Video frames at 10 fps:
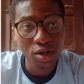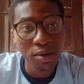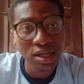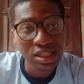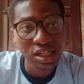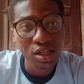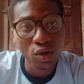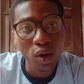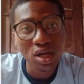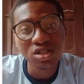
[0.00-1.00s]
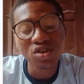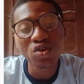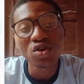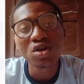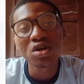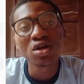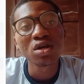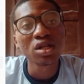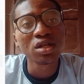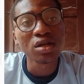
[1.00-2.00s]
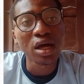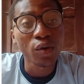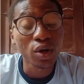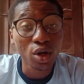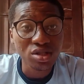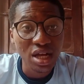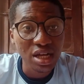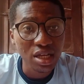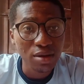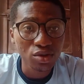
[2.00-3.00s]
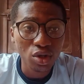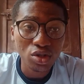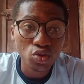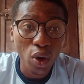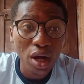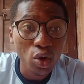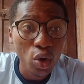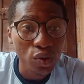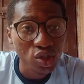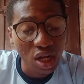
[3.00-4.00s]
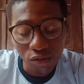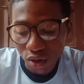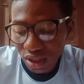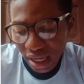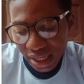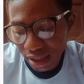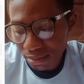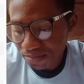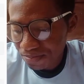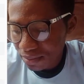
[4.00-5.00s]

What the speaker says: The match ended in 1-0. And we lost that game. Just one goal, we should have won that game.